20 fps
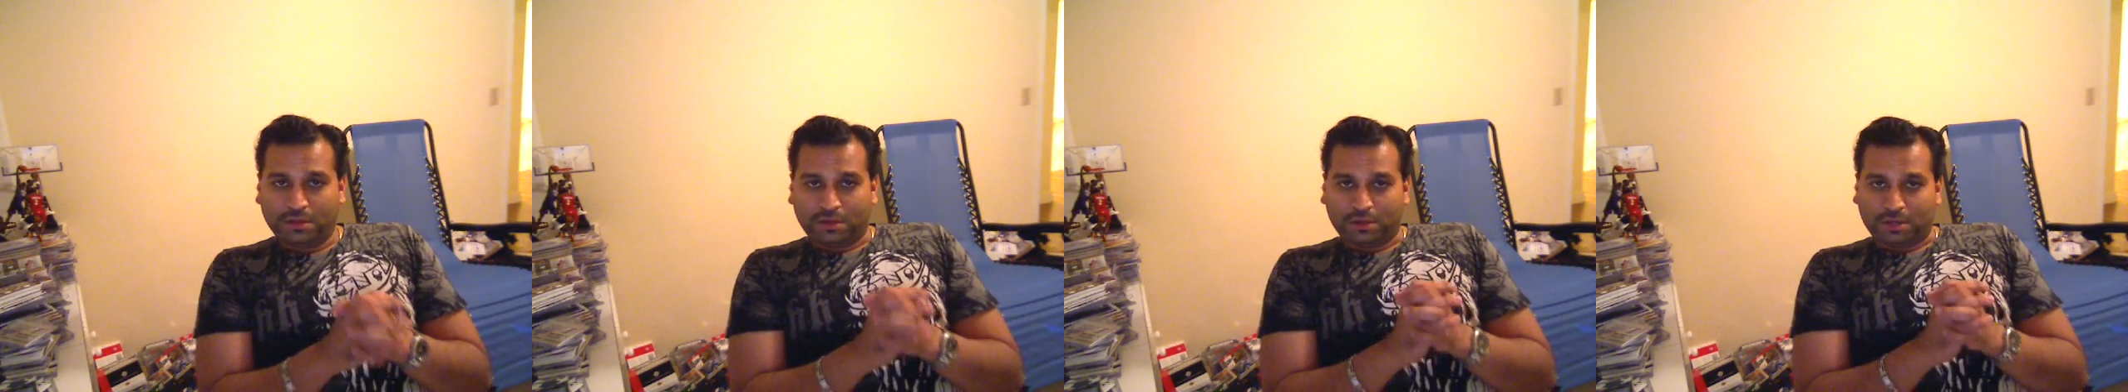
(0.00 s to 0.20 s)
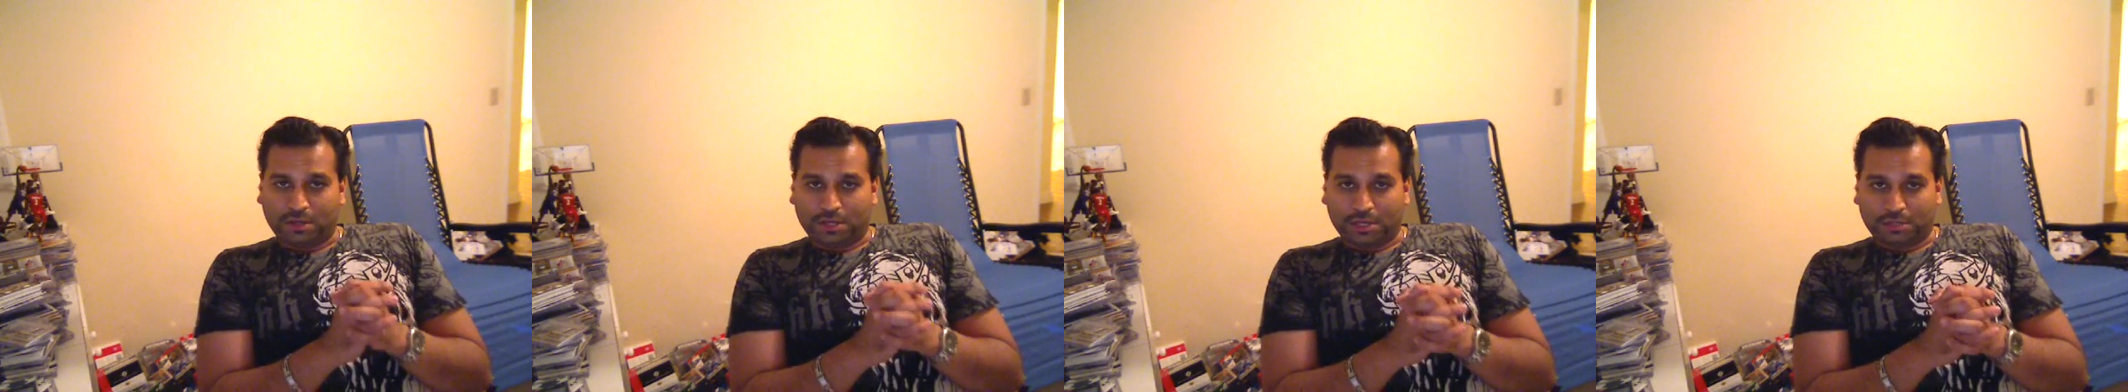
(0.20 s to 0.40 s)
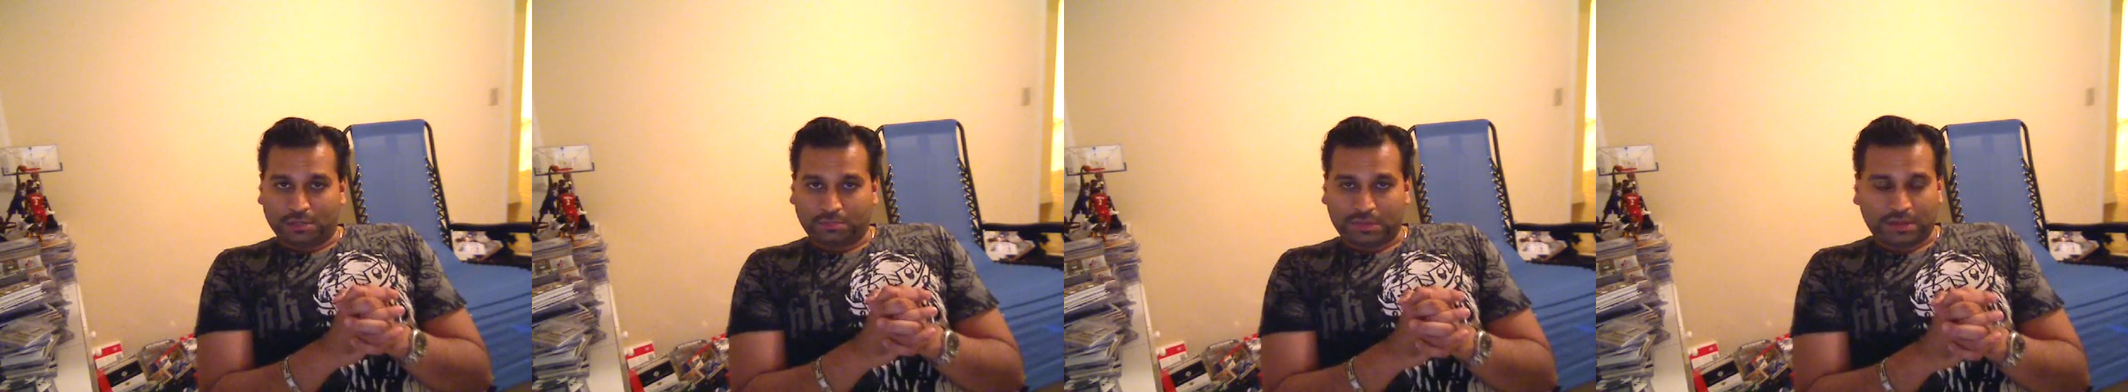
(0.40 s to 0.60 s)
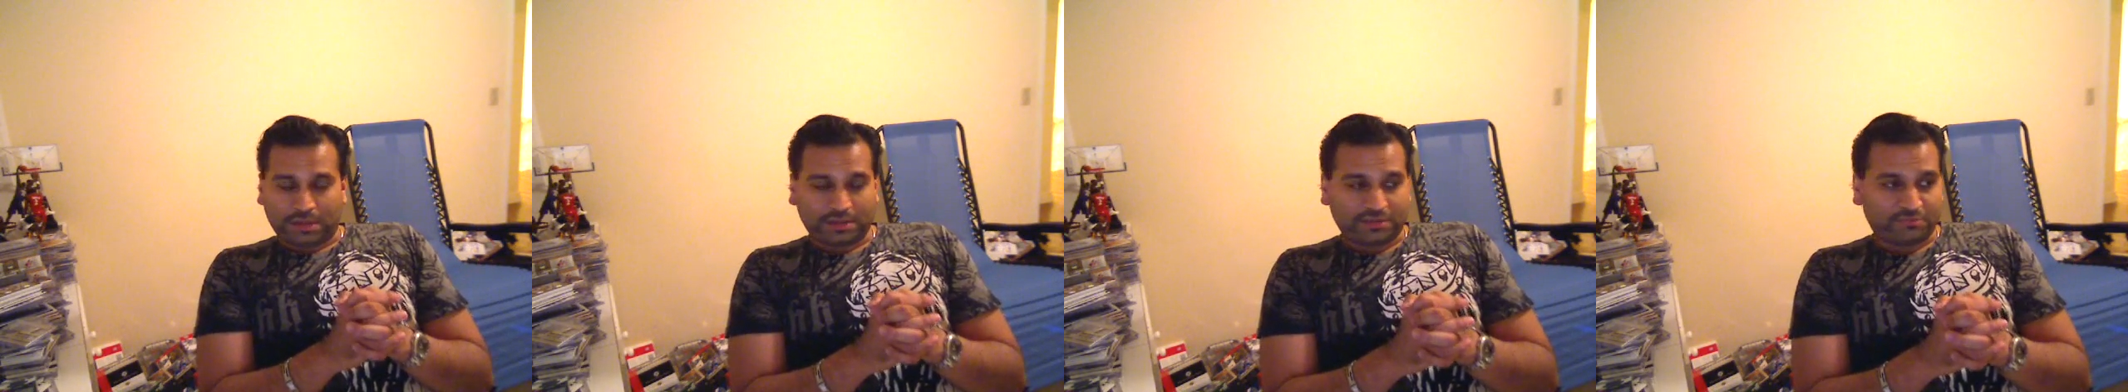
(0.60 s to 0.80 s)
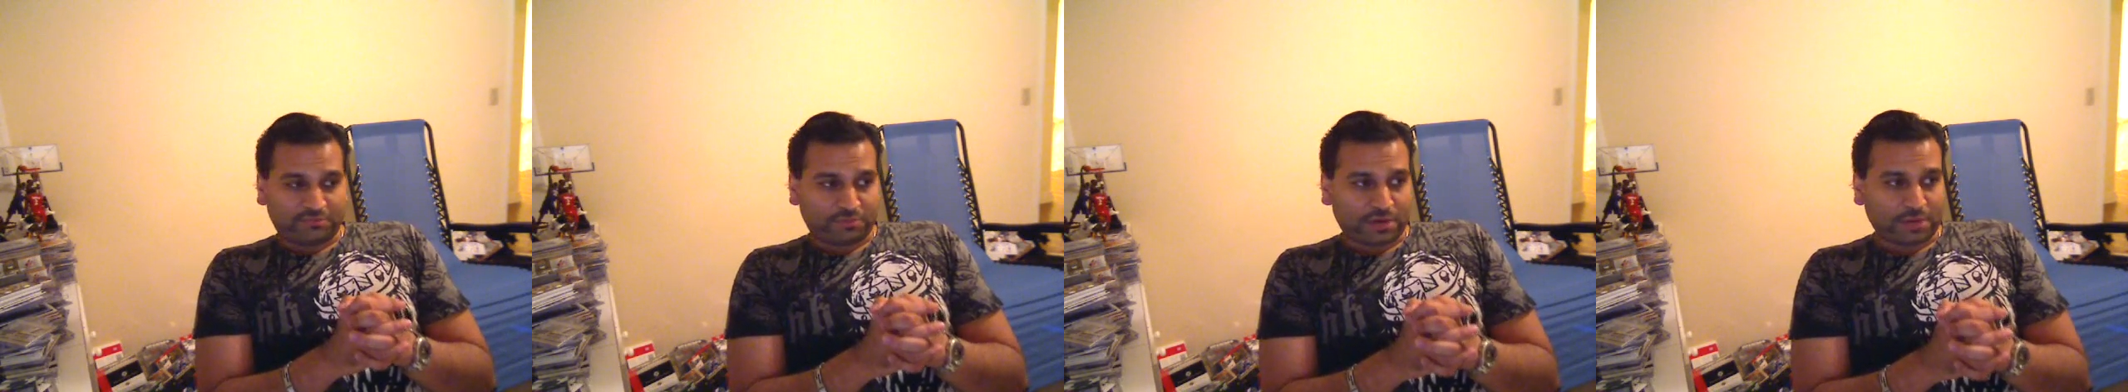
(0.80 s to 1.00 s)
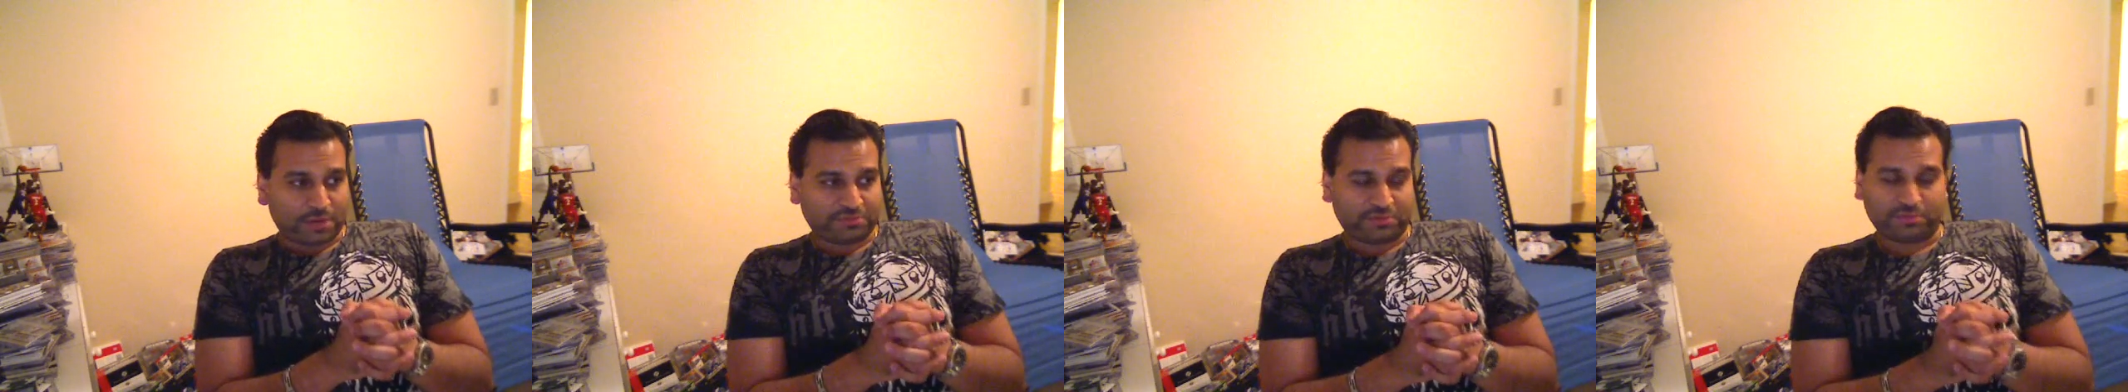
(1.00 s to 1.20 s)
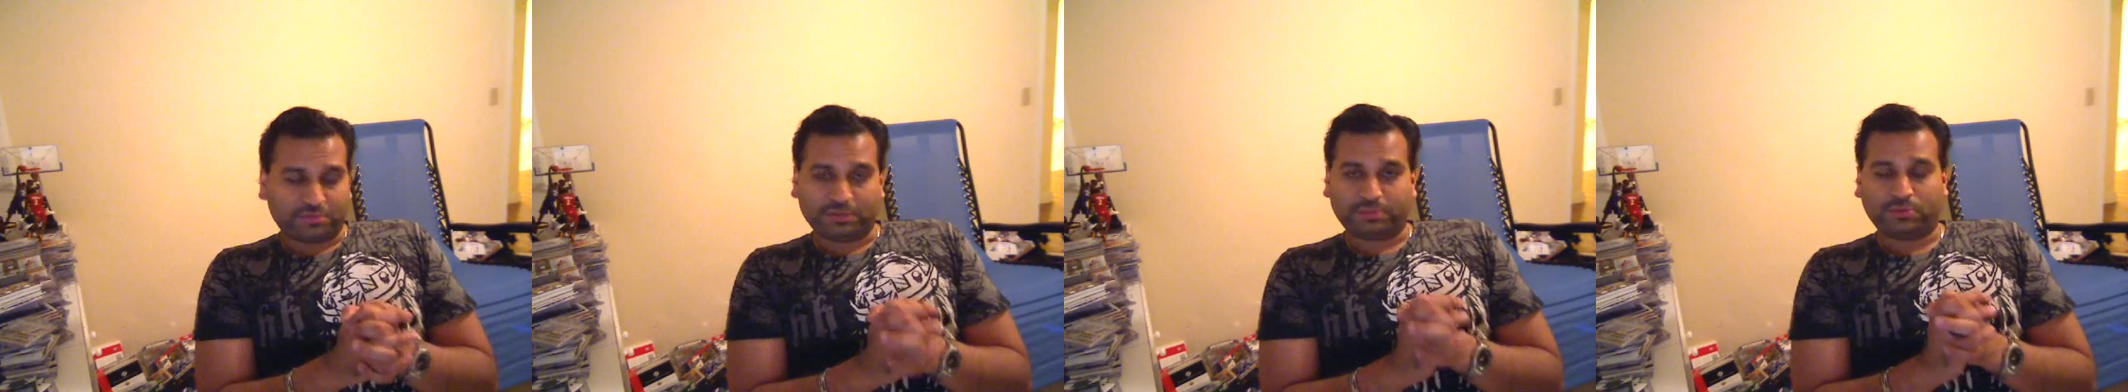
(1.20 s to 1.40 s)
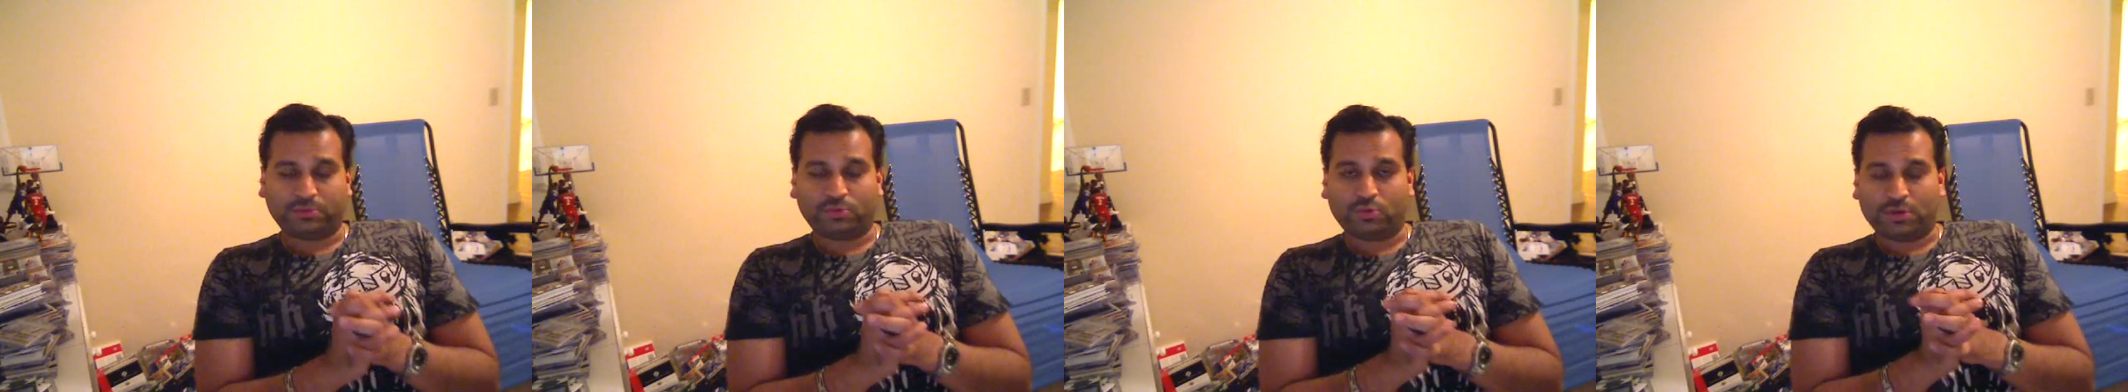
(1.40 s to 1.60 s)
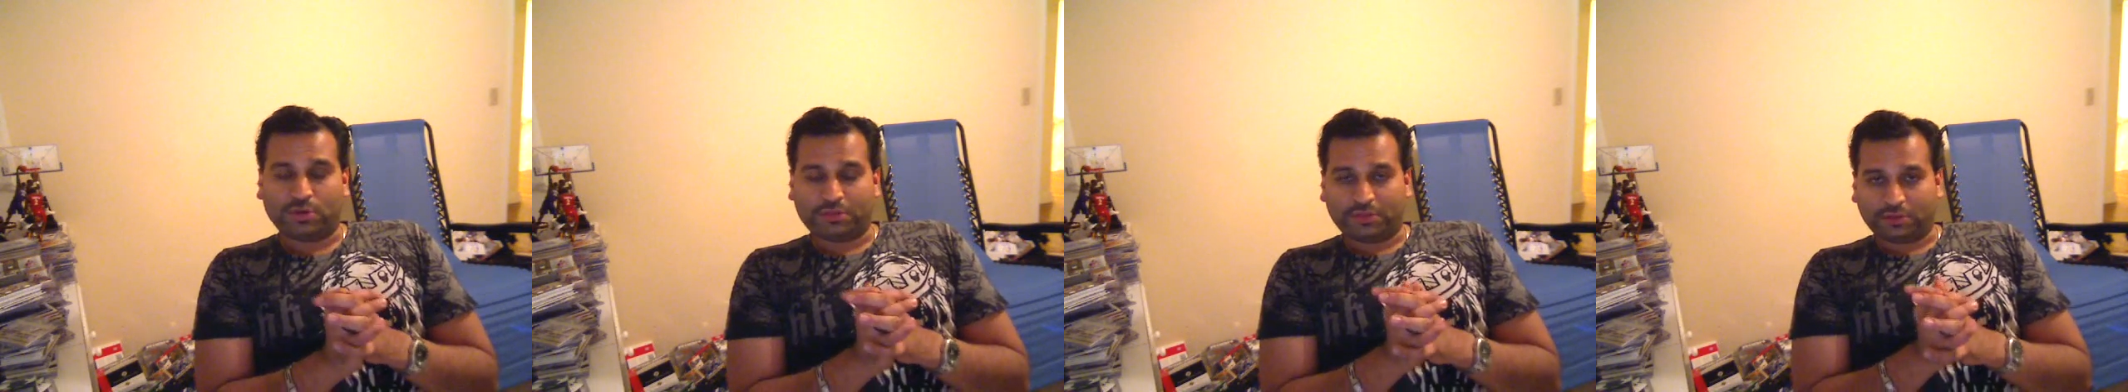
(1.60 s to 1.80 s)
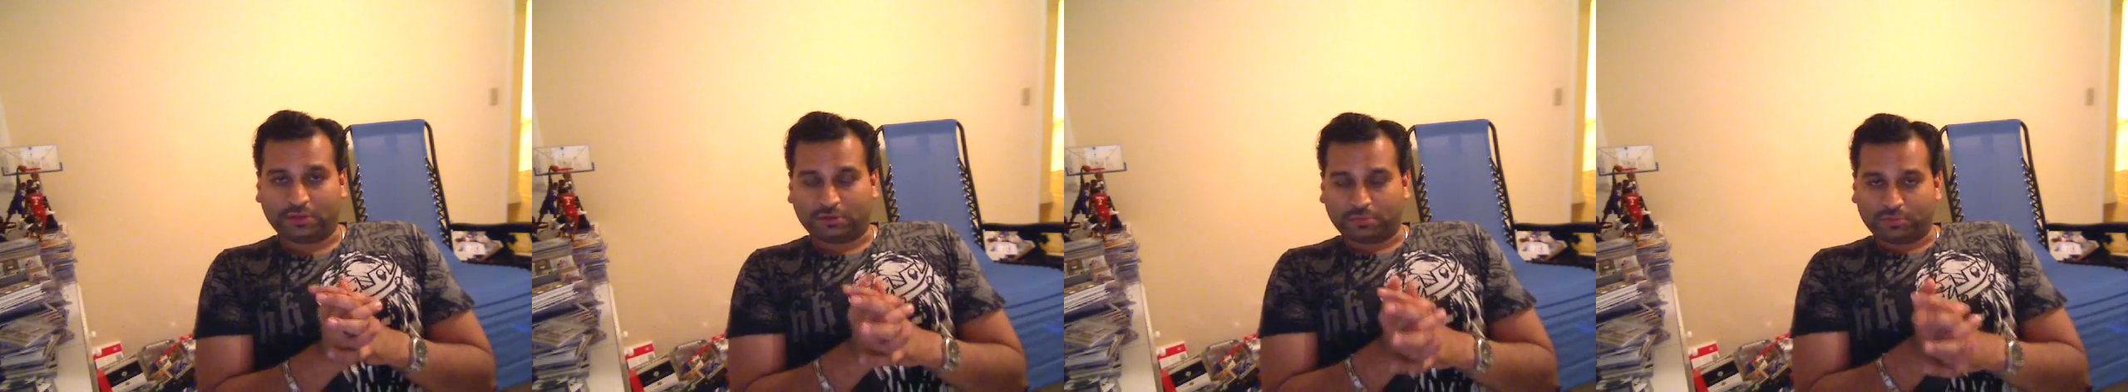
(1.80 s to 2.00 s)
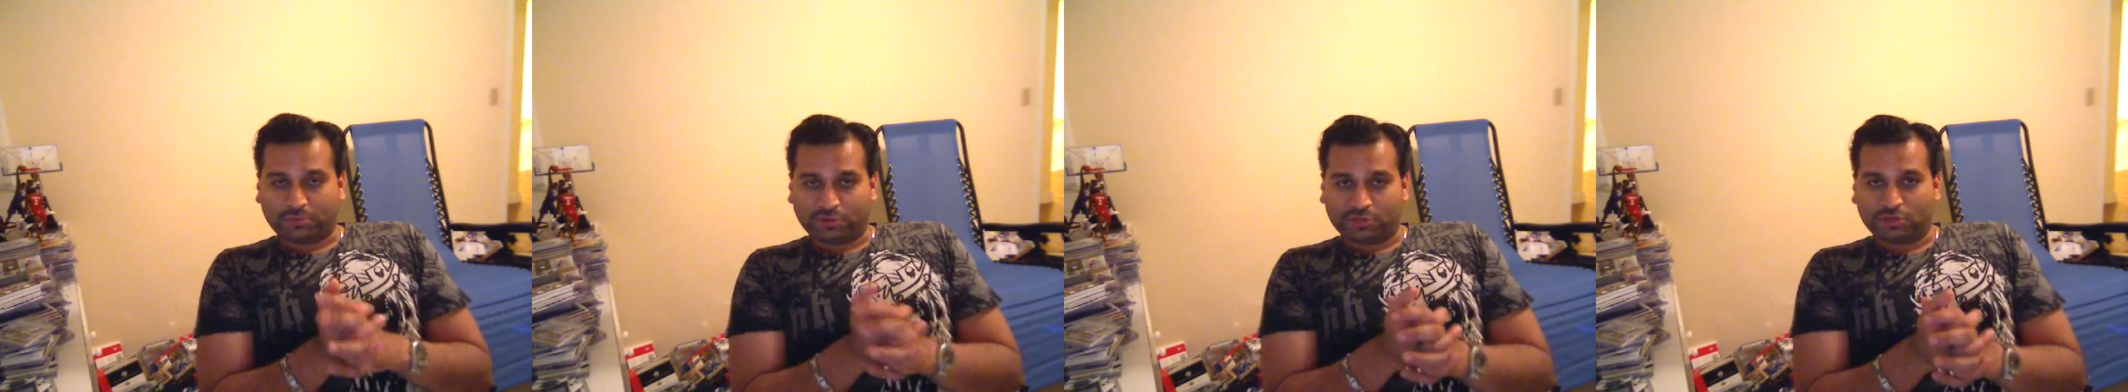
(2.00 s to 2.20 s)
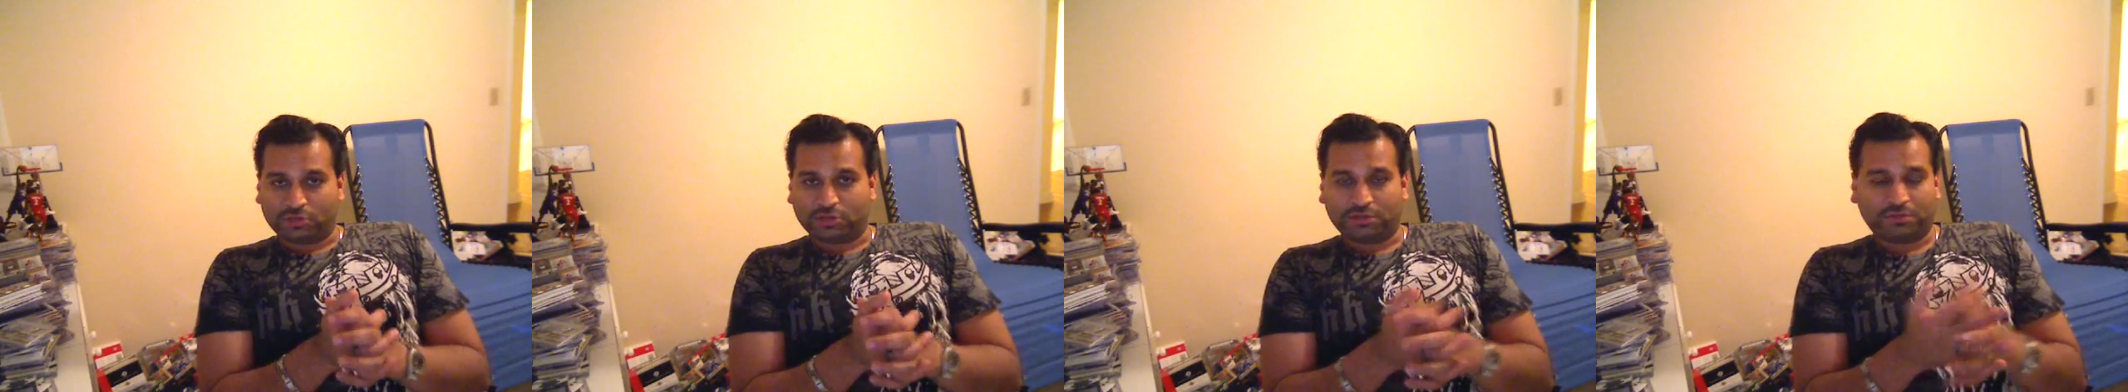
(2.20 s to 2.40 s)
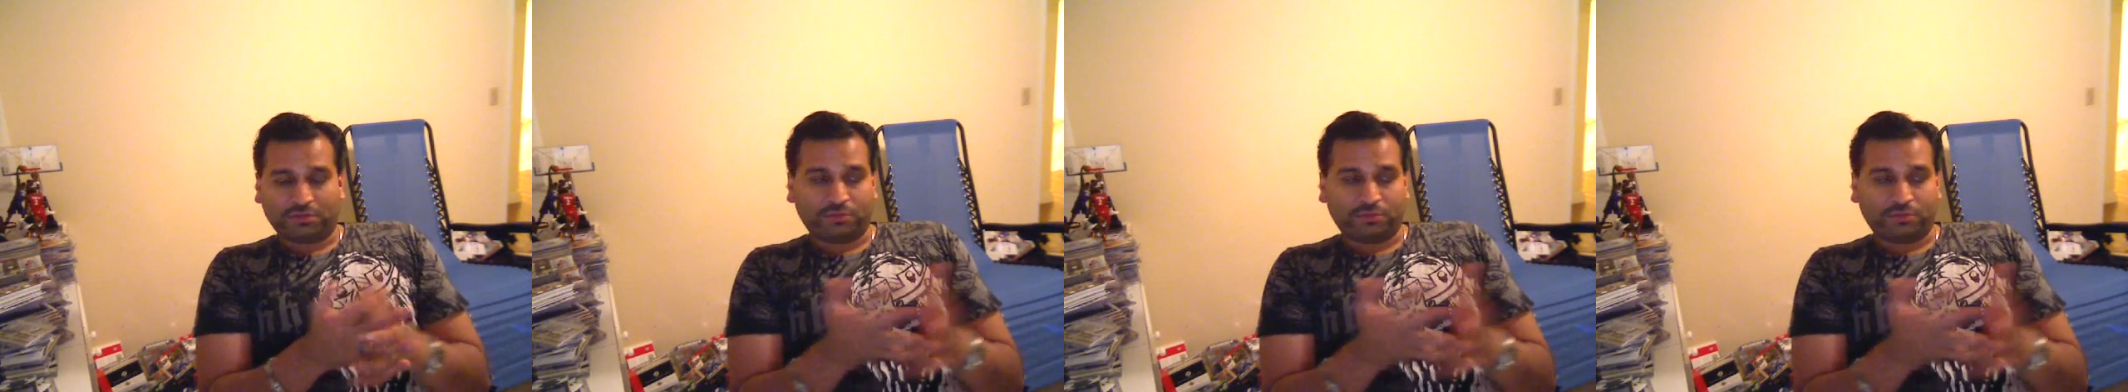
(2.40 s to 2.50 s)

Uh, I give props to people who I think are pretty good,